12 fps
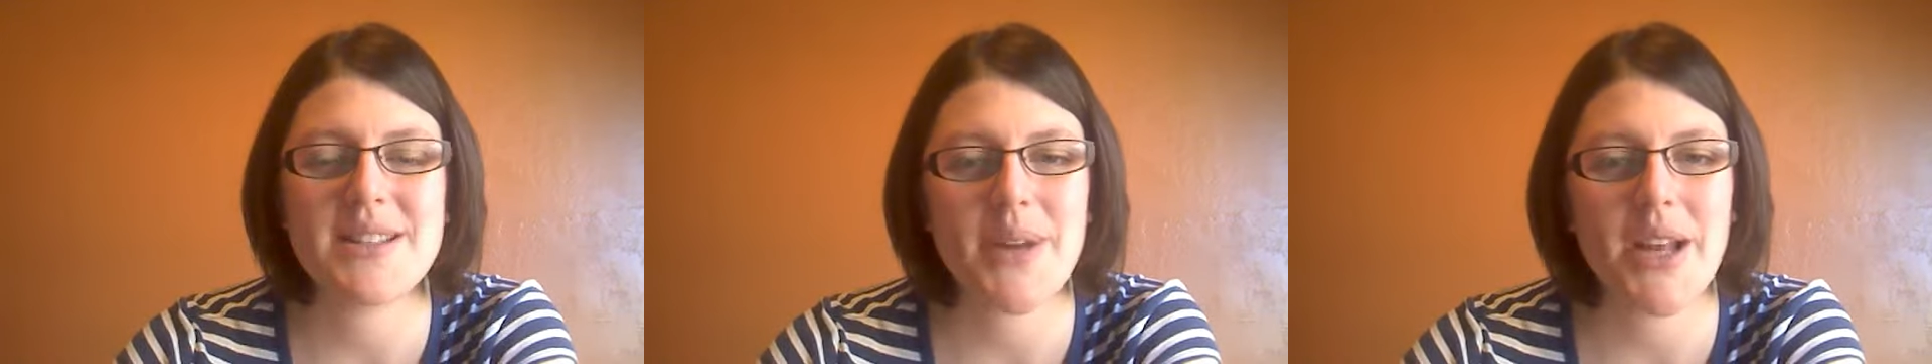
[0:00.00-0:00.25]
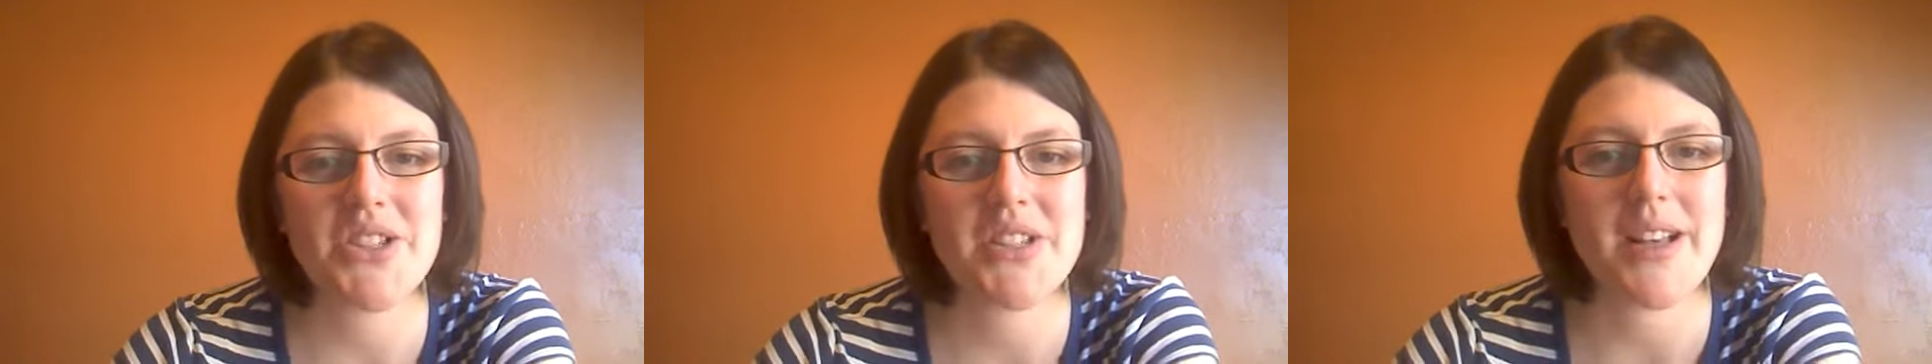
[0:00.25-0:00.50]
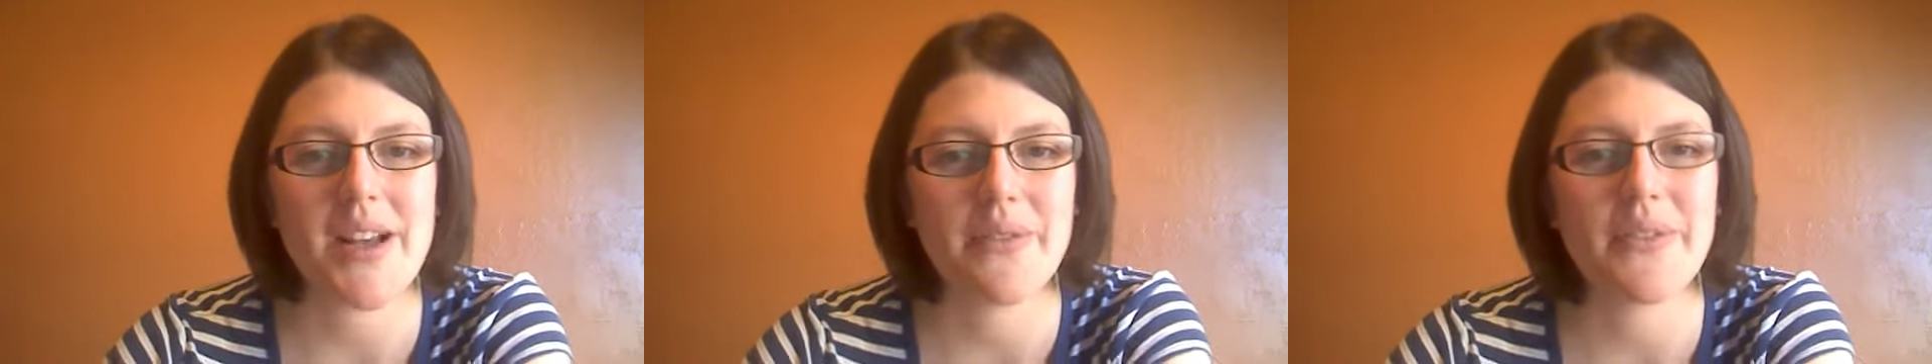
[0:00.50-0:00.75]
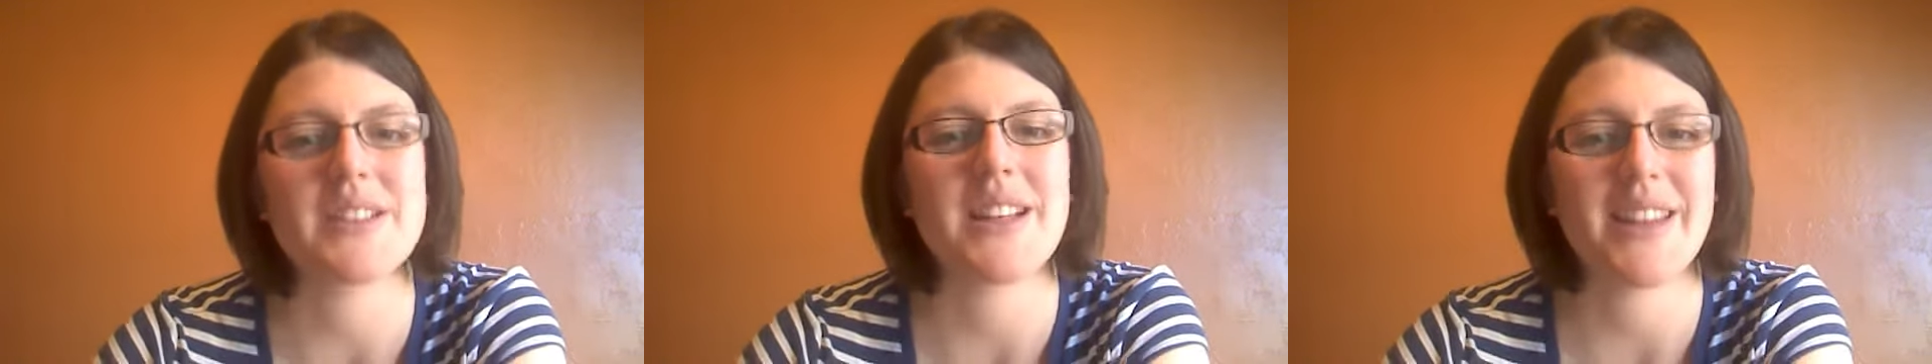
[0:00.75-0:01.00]
to match his
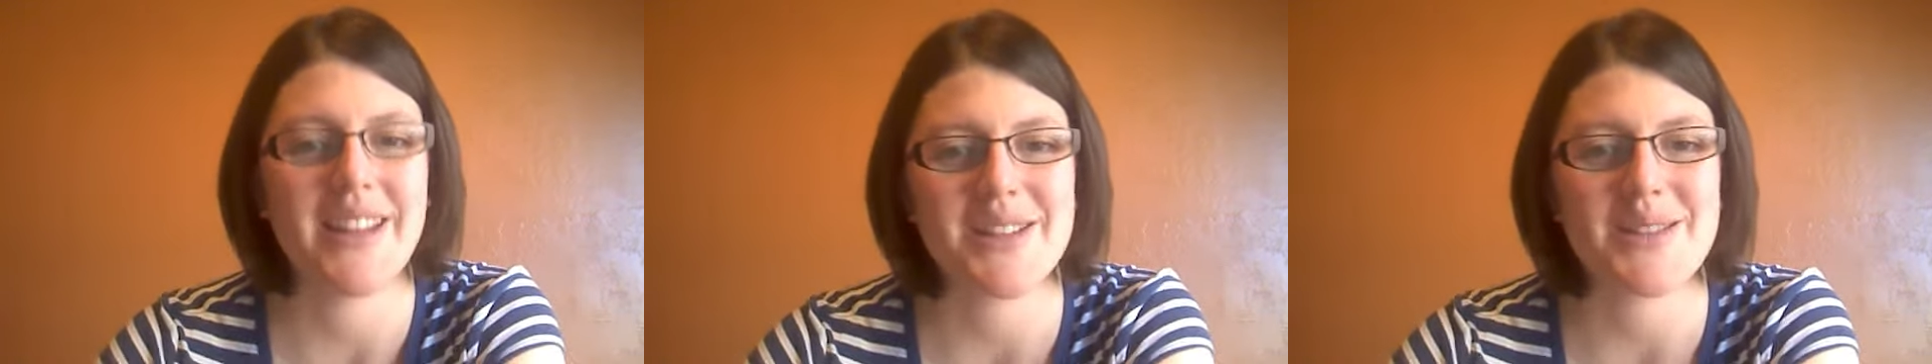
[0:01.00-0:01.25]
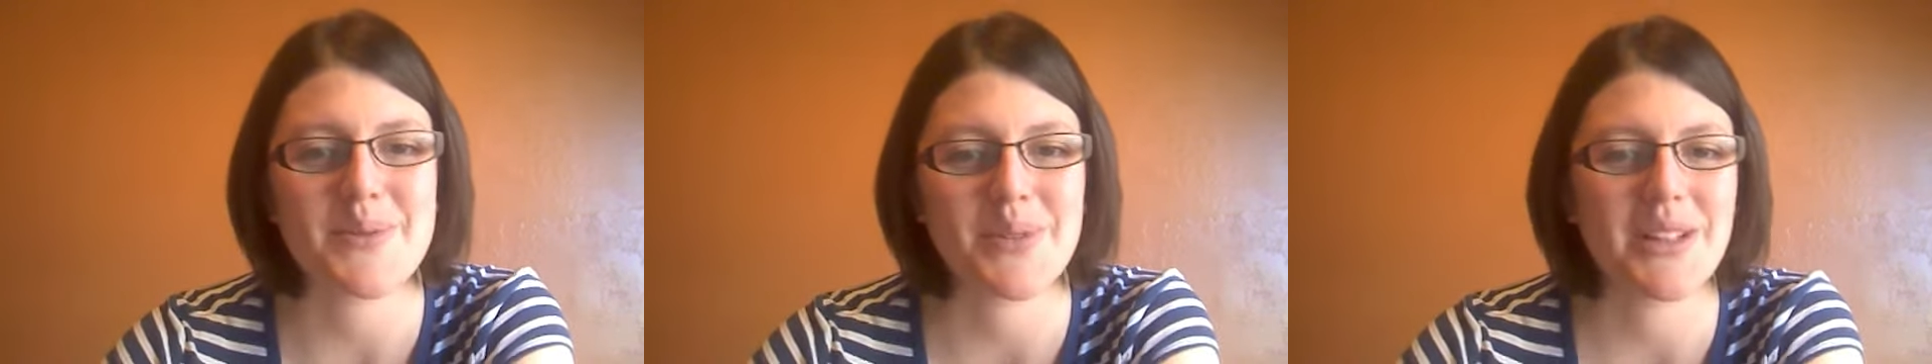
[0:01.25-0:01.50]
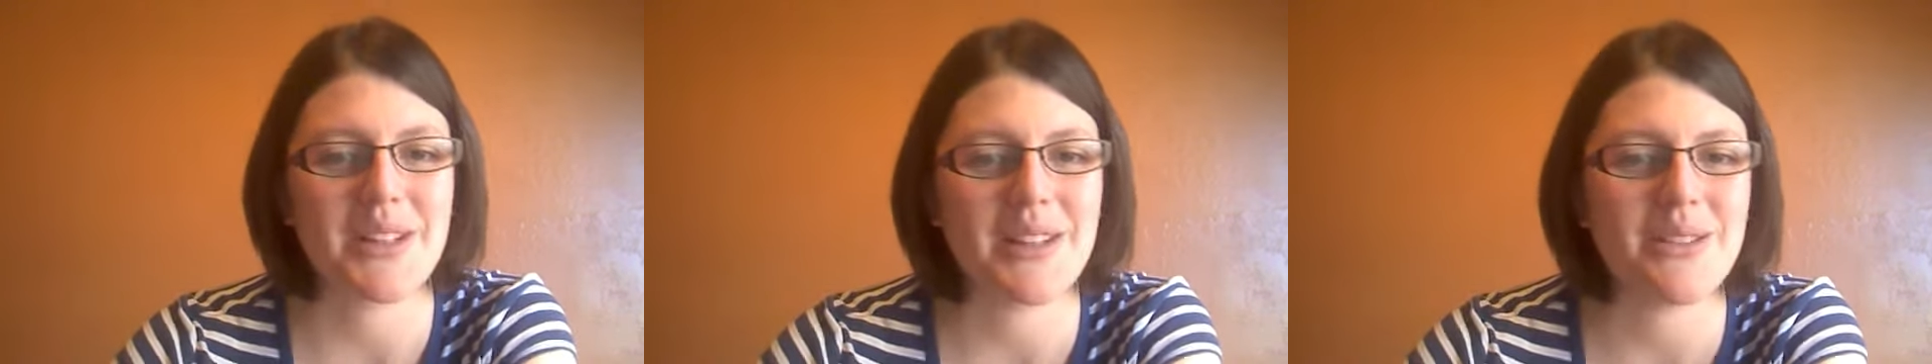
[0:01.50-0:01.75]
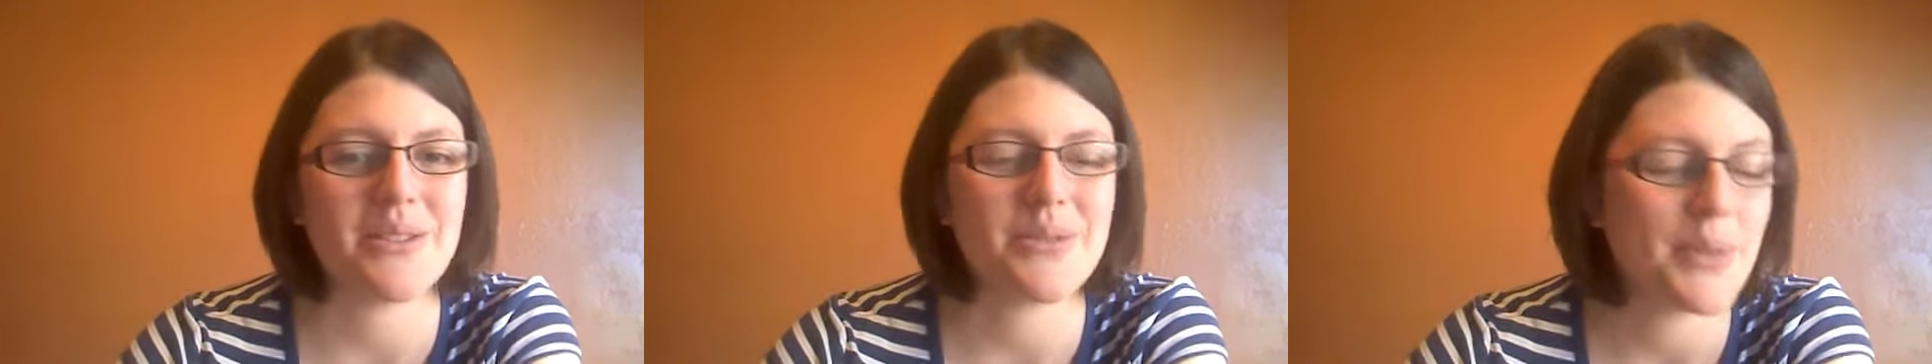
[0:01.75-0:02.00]
outfits, I think it's really cute.